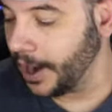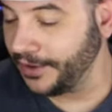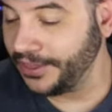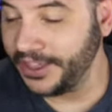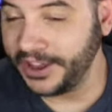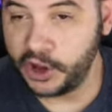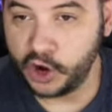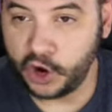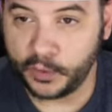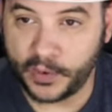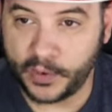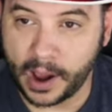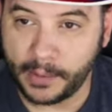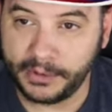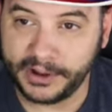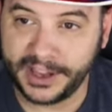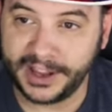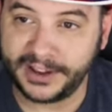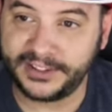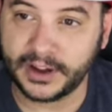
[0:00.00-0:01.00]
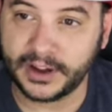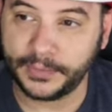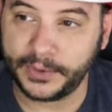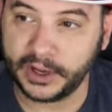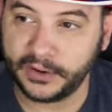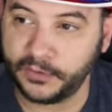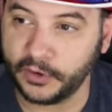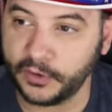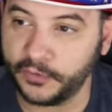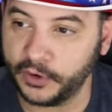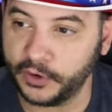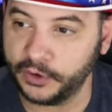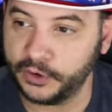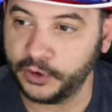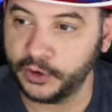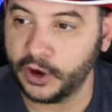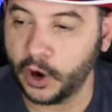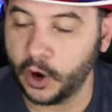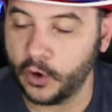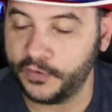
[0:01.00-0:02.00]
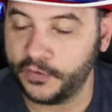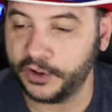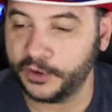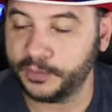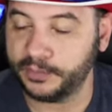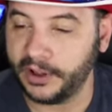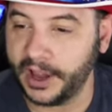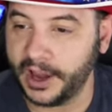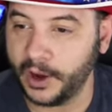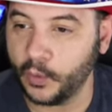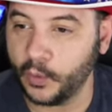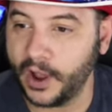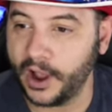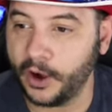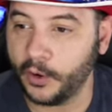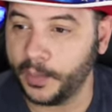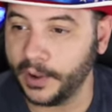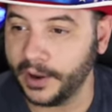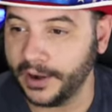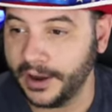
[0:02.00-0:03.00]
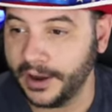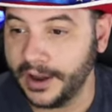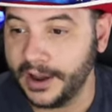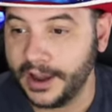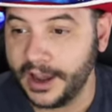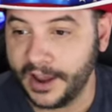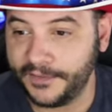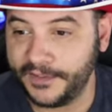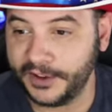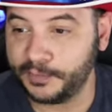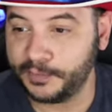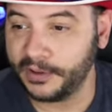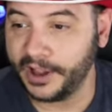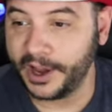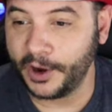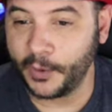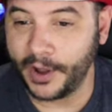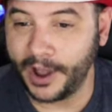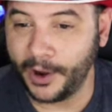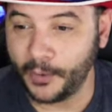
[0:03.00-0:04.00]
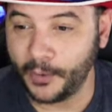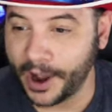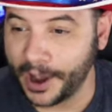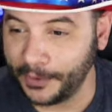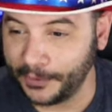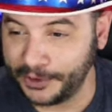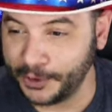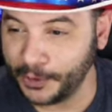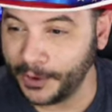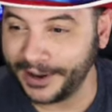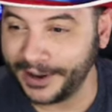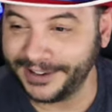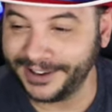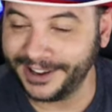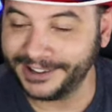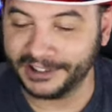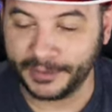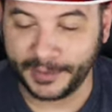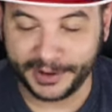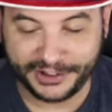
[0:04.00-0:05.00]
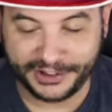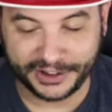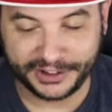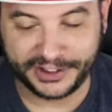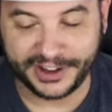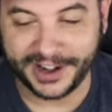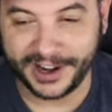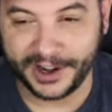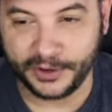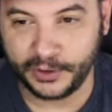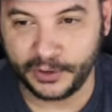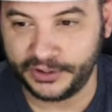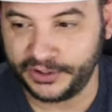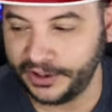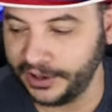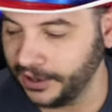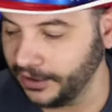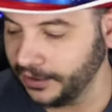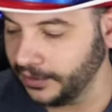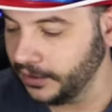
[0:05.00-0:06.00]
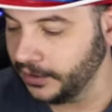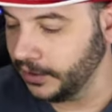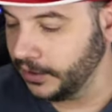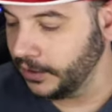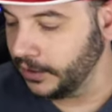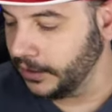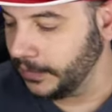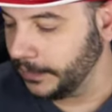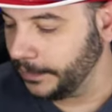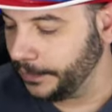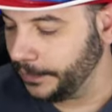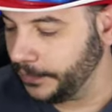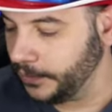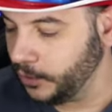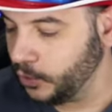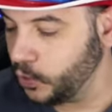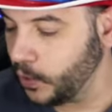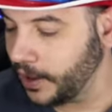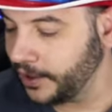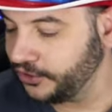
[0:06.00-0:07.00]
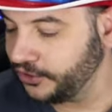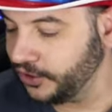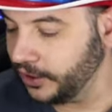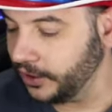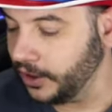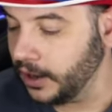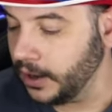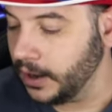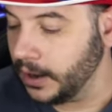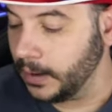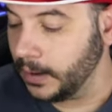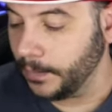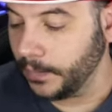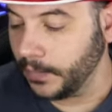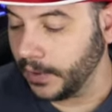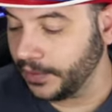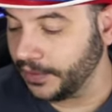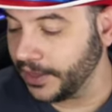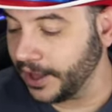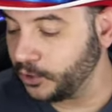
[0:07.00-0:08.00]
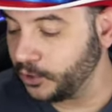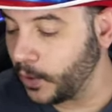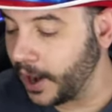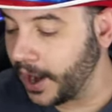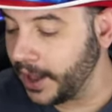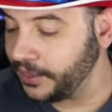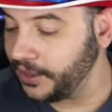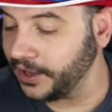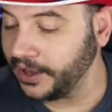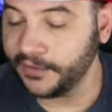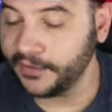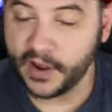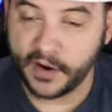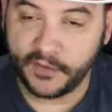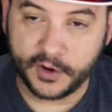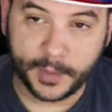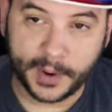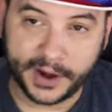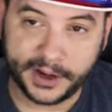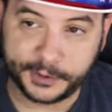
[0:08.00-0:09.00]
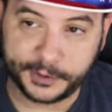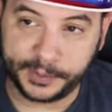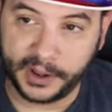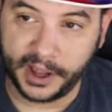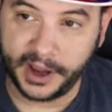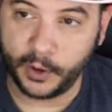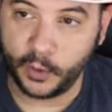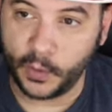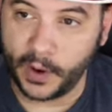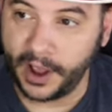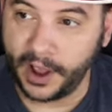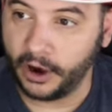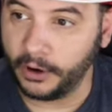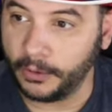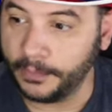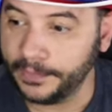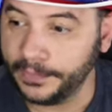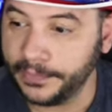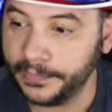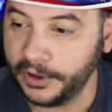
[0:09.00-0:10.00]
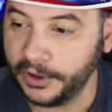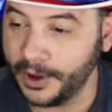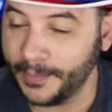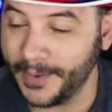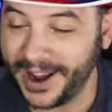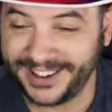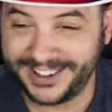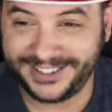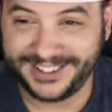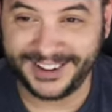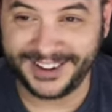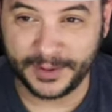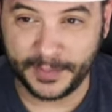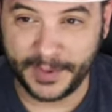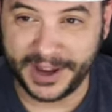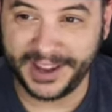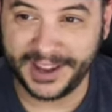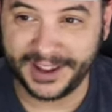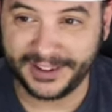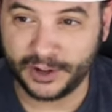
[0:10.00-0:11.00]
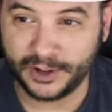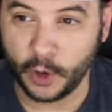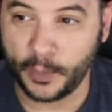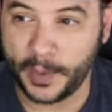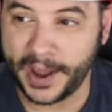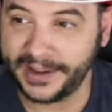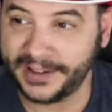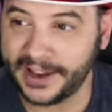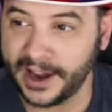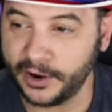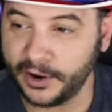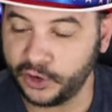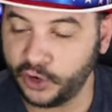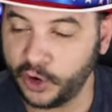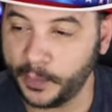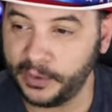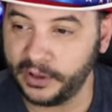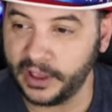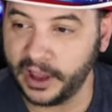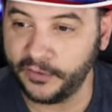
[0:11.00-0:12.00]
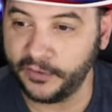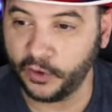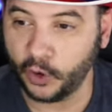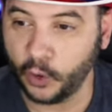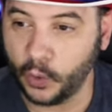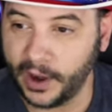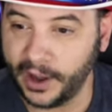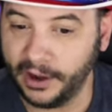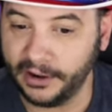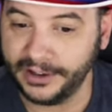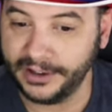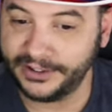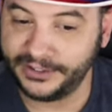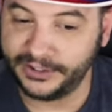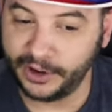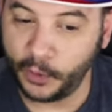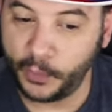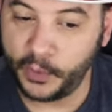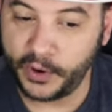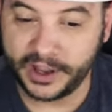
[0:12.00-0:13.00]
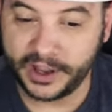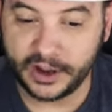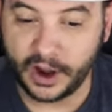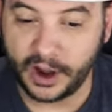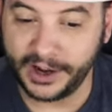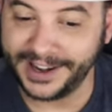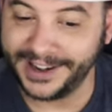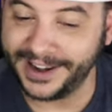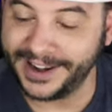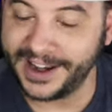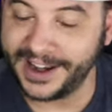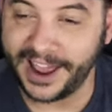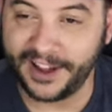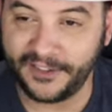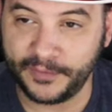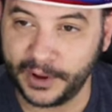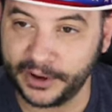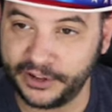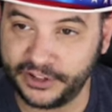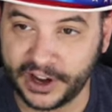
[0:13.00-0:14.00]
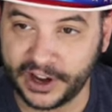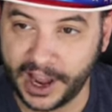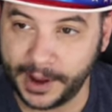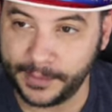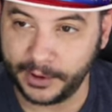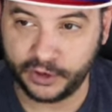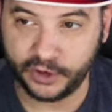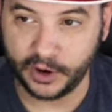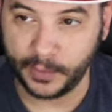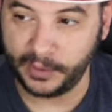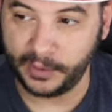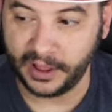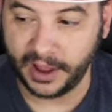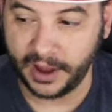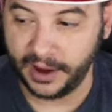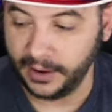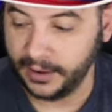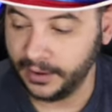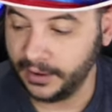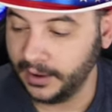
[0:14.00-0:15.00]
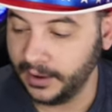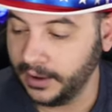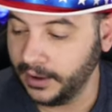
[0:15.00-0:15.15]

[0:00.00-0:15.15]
I think you could probably get something for Verdugo if he's playing well, but if he's playing well, why would you want to deal him? It's just an interesting question that's why I think if everybody's playing well, you might see Dominguez go back down to AAA for a while. He's still pretty young. He didn't have much time at AAA.